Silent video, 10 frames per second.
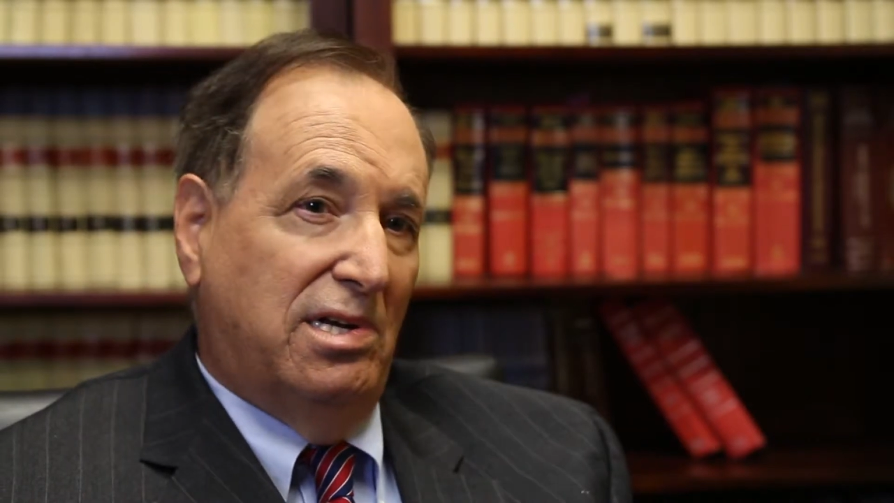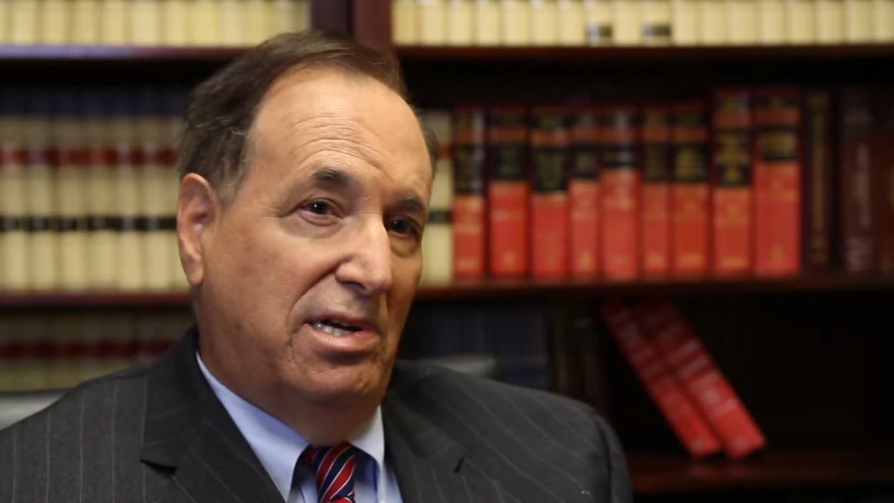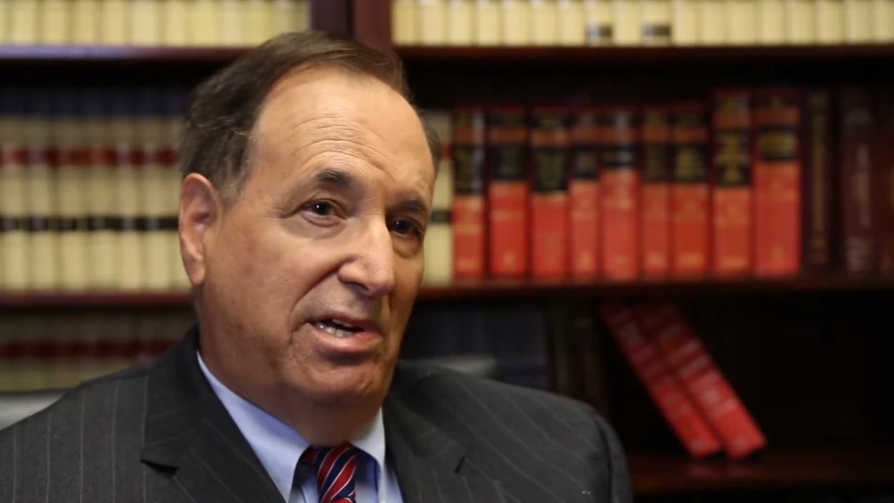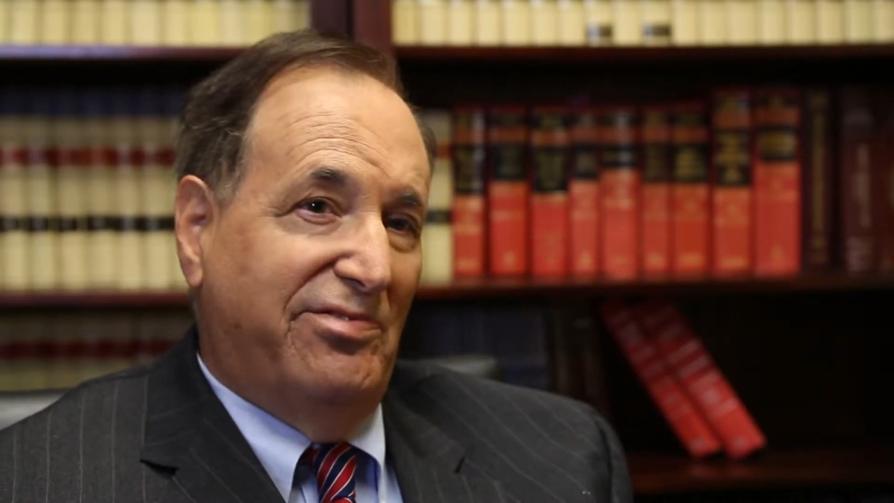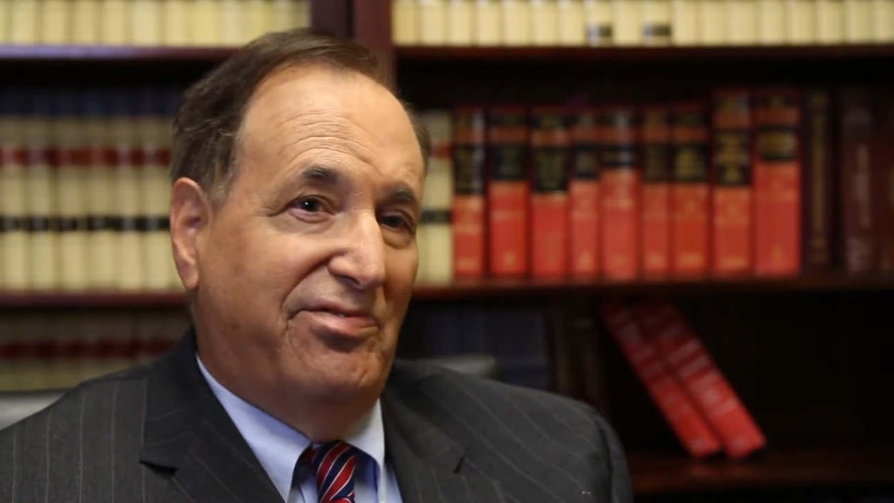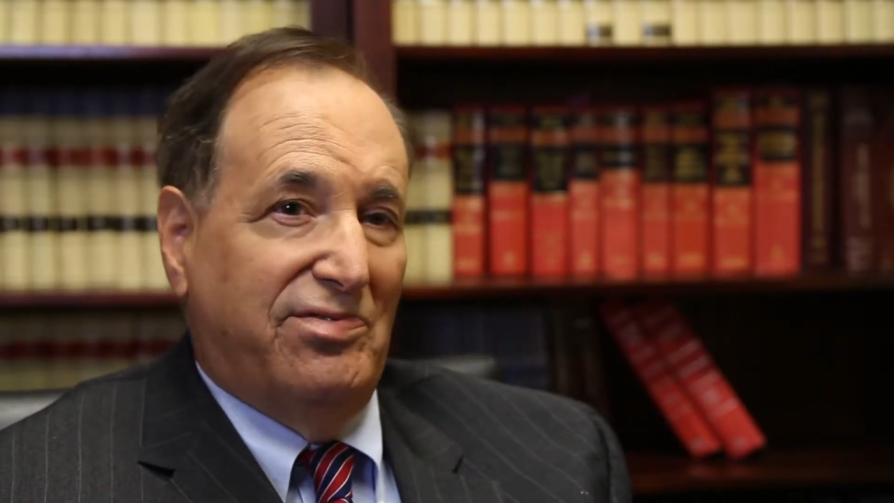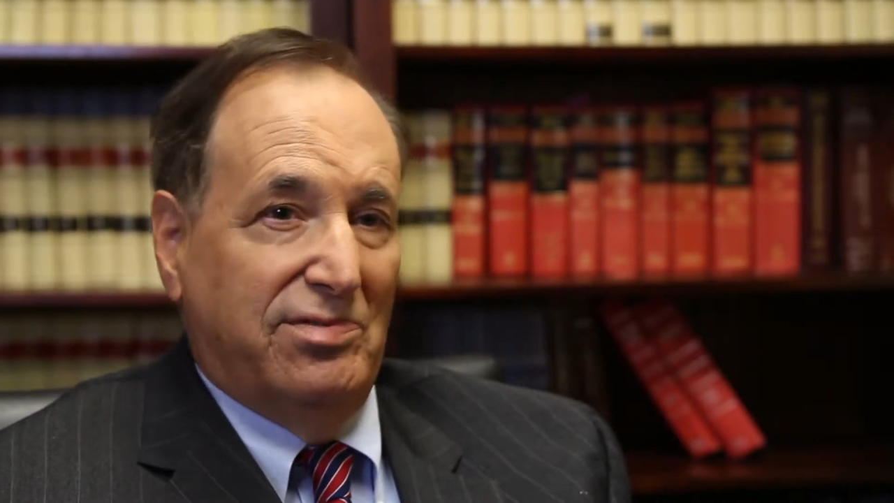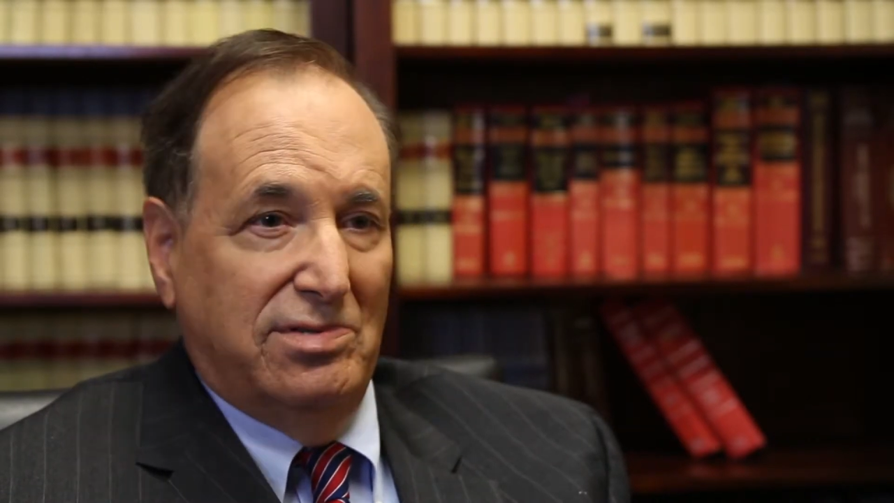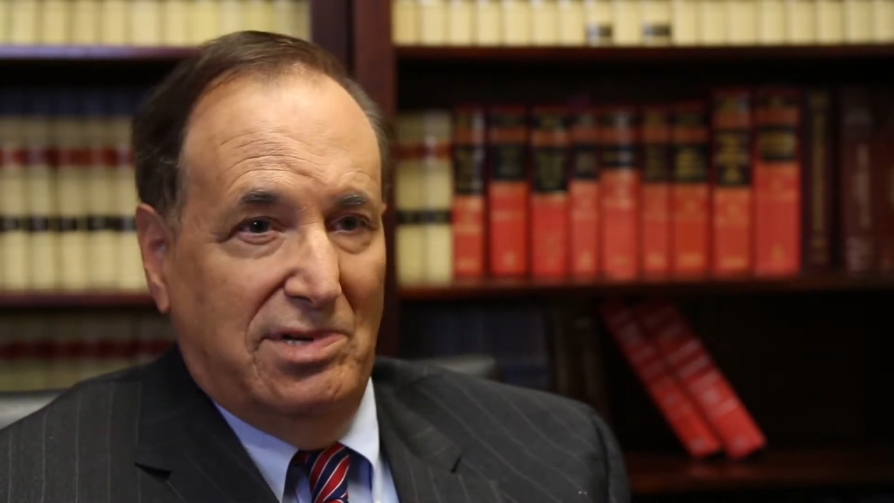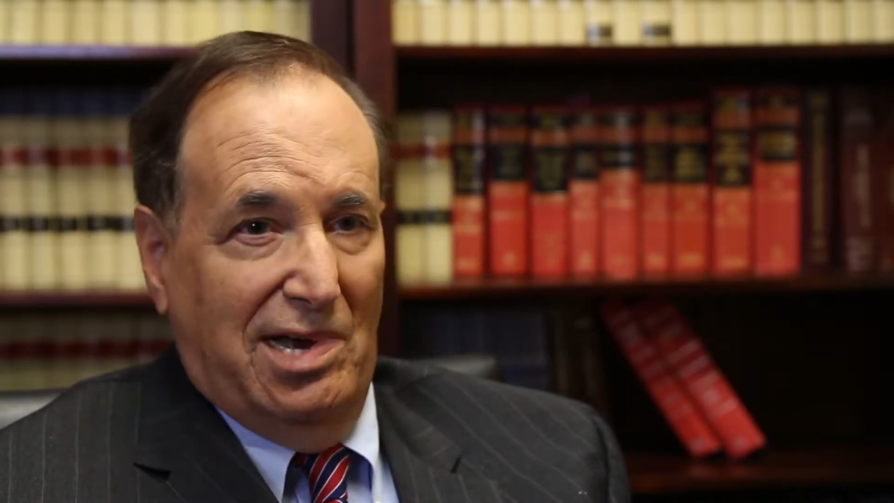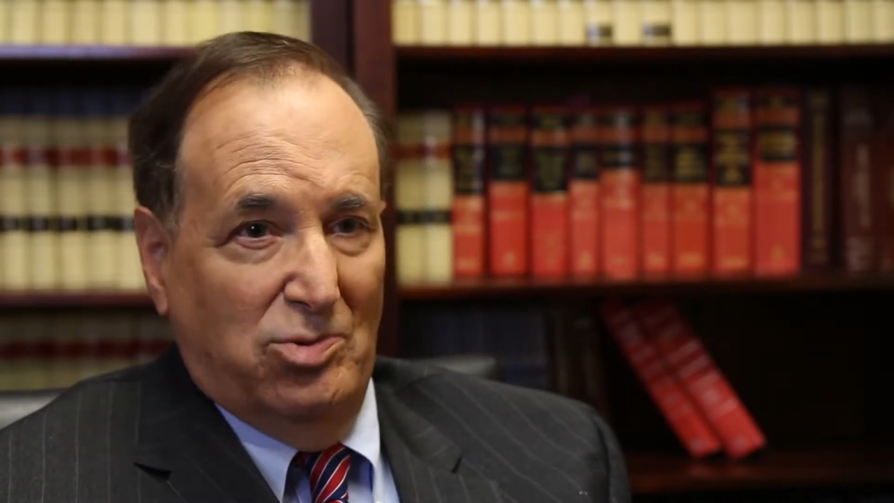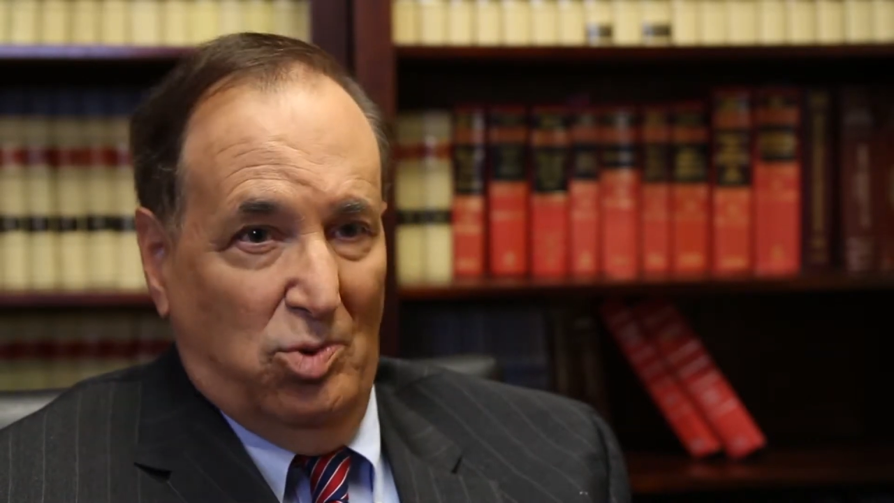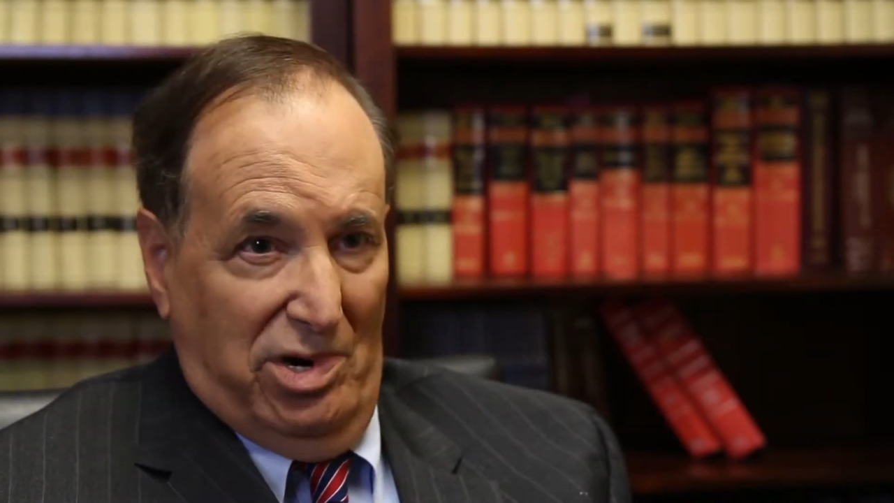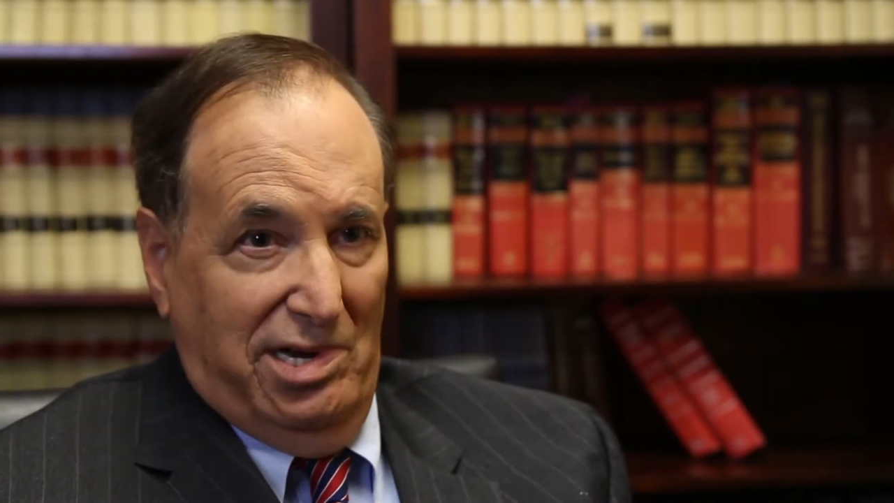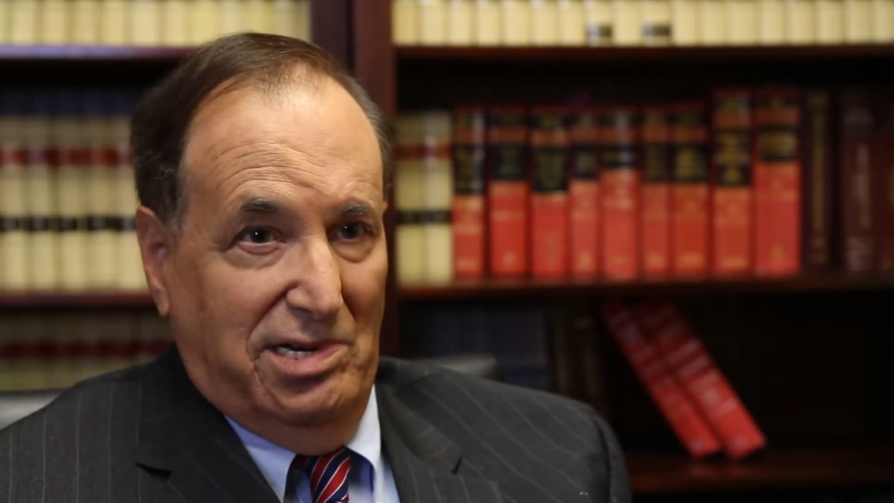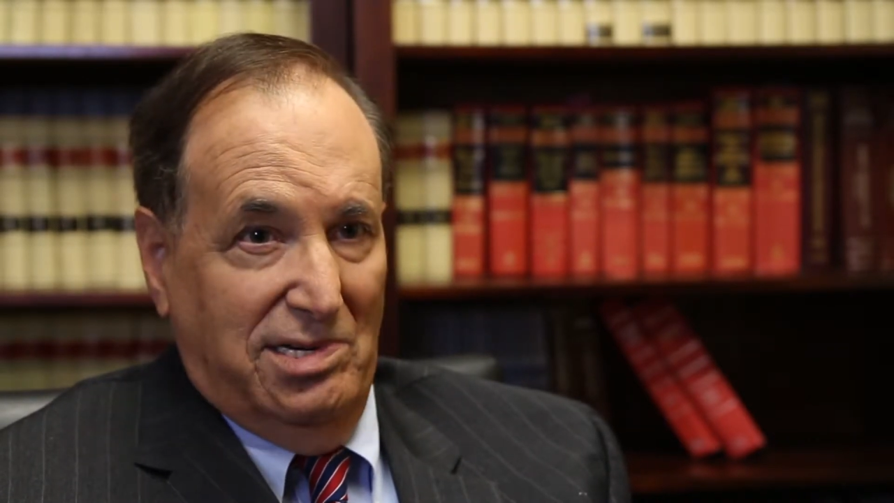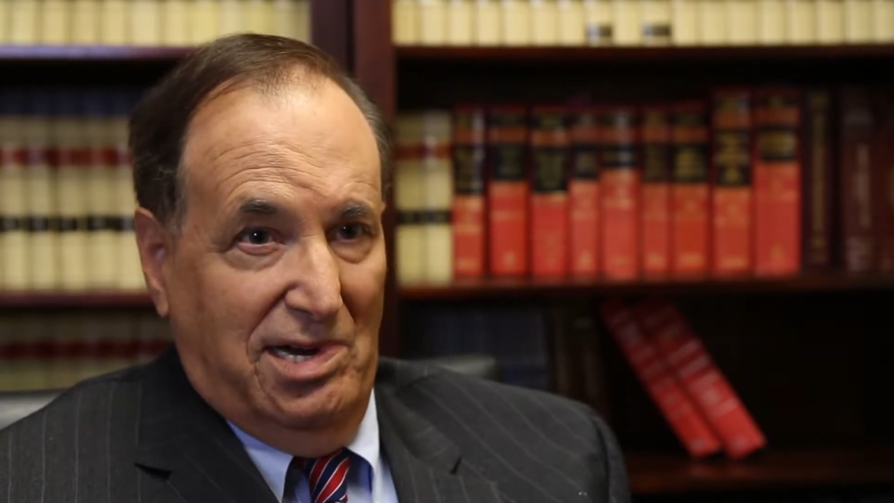if and when